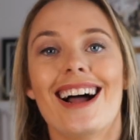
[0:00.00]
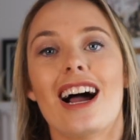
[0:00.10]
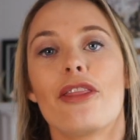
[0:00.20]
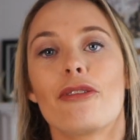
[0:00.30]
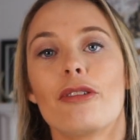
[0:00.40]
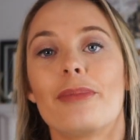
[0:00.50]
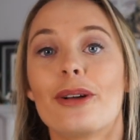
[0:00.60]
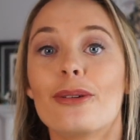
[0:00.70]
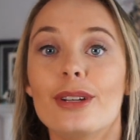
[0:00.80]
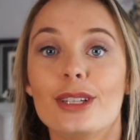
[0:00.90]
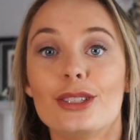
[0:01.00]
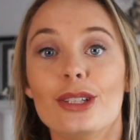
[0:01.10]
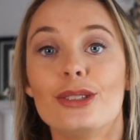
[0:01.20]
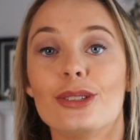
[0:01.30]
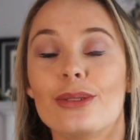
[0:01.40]
I thought it would be good
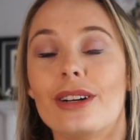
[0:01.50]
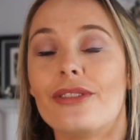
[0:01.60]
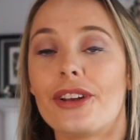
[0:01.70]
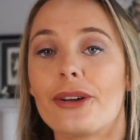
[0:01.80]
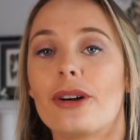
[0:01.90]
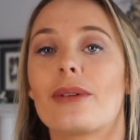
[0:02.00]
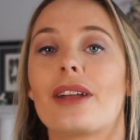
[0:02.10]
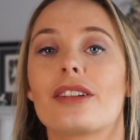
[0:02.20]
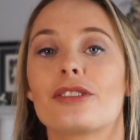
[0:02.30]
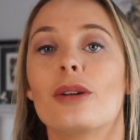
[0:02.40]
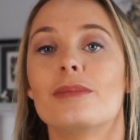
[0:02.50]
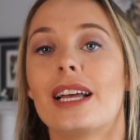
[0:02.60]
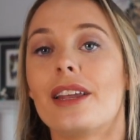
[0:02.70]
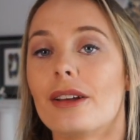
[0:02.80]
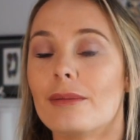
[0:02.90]
to do a video around the top
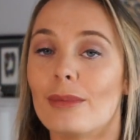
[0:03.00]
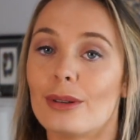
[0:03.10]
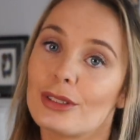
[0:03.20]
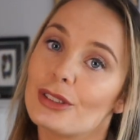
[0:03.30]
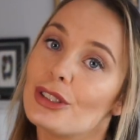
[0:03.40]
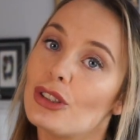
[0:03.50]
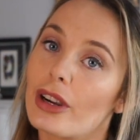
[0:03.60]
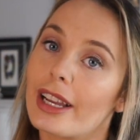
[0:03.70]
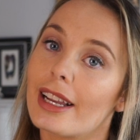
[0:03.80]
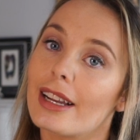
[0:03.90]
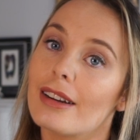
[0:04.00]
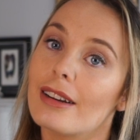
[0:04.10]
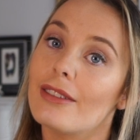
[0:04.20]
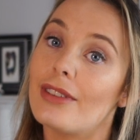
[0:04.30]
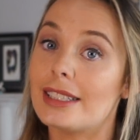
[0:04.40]
10 most shocking
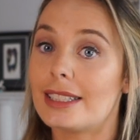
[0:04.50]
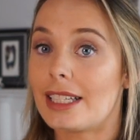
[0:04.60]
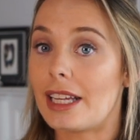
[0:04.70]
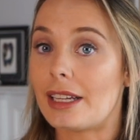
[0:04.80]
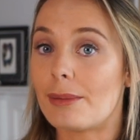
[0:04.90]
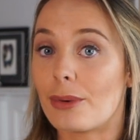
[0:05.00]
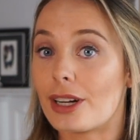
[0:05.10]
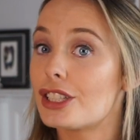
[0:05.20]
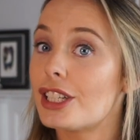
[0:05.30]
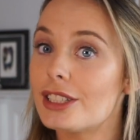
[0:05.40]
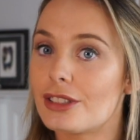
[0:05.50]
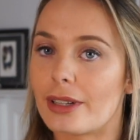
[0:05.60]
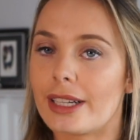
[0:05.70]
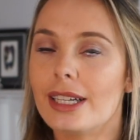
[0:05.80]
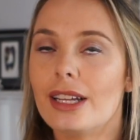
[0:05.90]
events in British
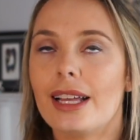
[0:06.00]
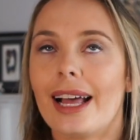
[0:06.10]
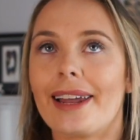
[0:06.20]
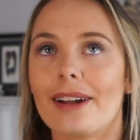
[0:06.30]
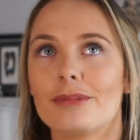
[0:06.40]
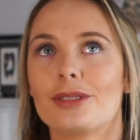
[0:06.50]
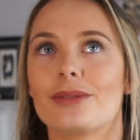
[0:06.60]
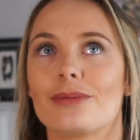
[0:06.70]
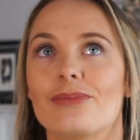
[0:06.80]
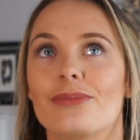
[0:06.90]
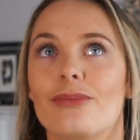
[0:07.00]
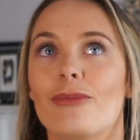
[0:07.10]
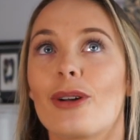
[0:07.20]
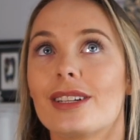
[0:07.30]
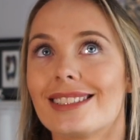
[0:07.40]
history. And I'm just
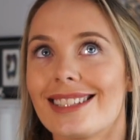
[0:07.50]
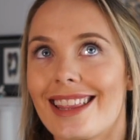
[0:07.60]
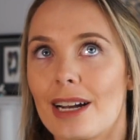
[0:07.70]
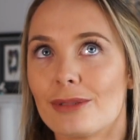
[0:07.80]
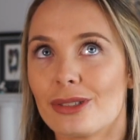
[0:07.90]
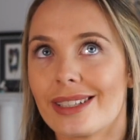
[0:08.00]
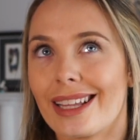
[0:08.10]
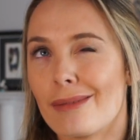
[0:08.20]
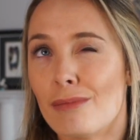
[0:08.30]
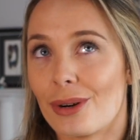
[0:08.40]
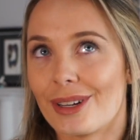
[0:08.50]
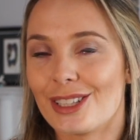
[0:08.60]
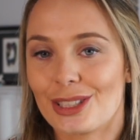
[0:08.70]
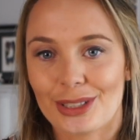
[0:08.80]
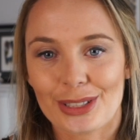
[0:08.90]
wanted to say that I'm doing like modern
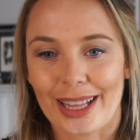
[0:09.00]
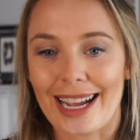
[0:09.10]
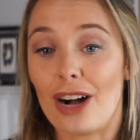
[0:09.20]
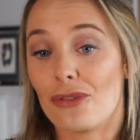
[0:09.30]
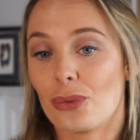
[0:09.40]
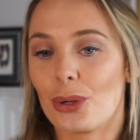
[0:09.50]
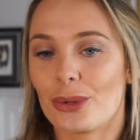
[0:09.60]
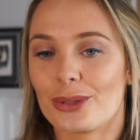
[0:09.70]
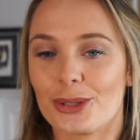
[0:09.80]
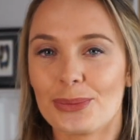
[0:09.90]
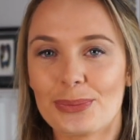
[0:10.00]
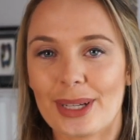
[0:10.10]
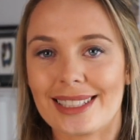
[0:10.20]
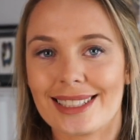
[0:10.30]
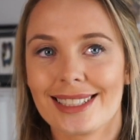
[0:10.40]
history, so like after World War II,
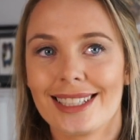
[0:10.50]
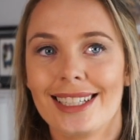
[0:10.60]
because